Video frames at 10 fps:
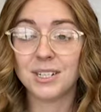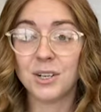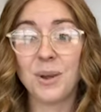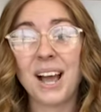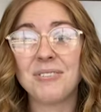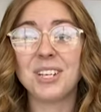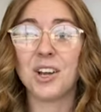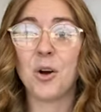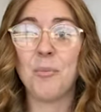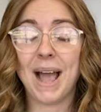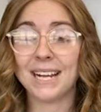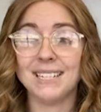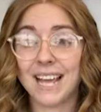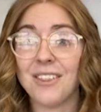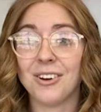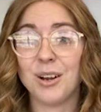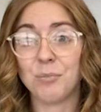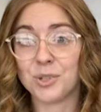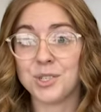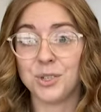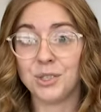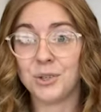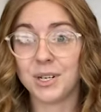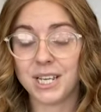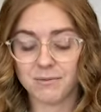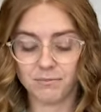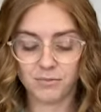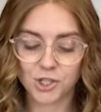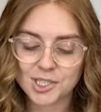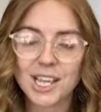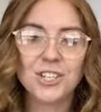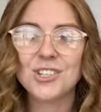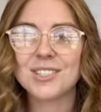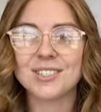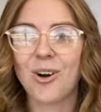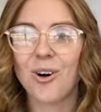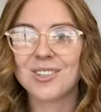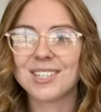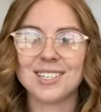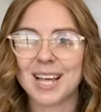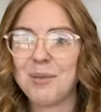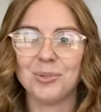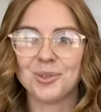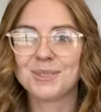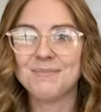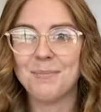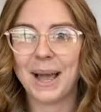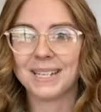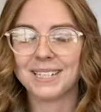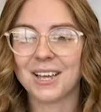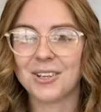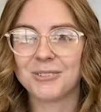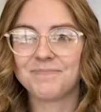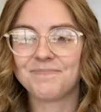we have to go back together and pursue unity, just like Jesus calls the disciples back together.